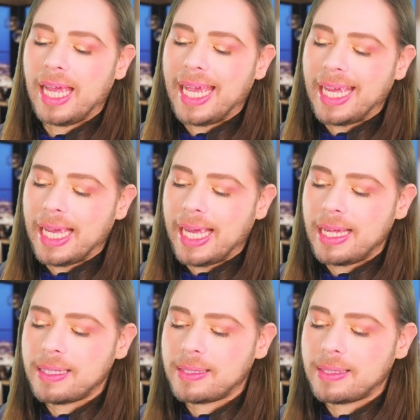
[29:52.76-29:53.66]
it,
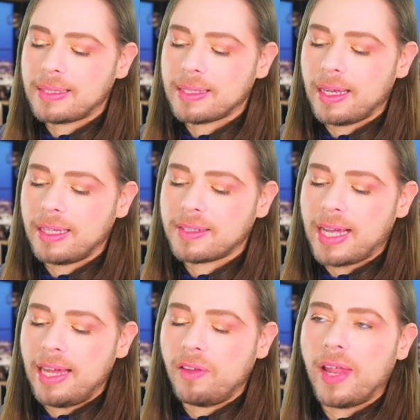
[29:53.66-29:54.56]
it's it's
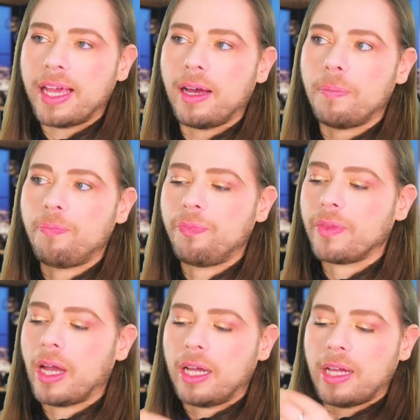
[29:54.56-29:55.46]
kind of like a,
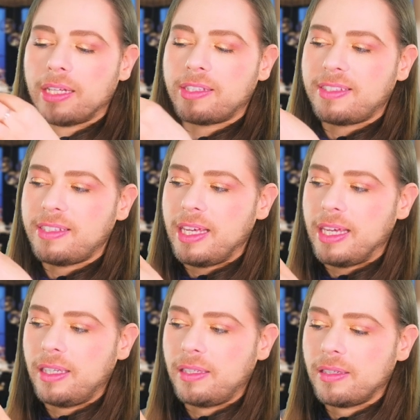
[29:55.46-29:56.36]
a, a
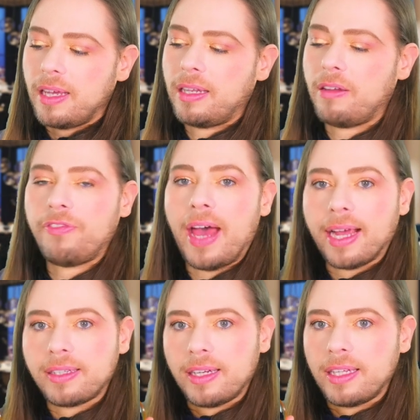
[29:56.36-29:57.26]
seed, and in
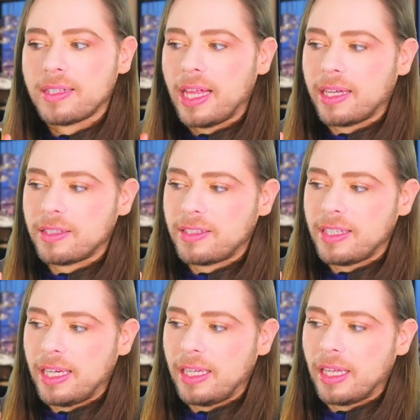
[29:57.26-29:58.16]
fact, it is like a
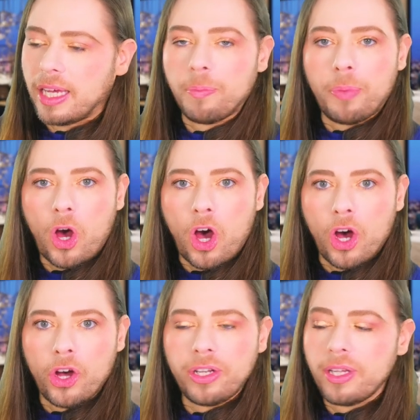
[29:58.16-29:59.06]
seed, like a
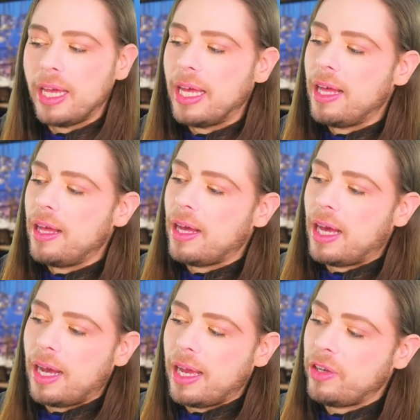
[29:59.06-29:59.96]
pod,
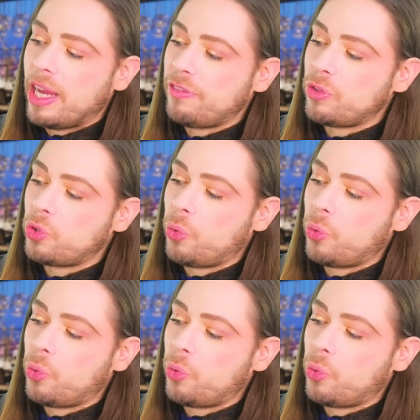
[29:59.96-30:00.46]
uh, and you have to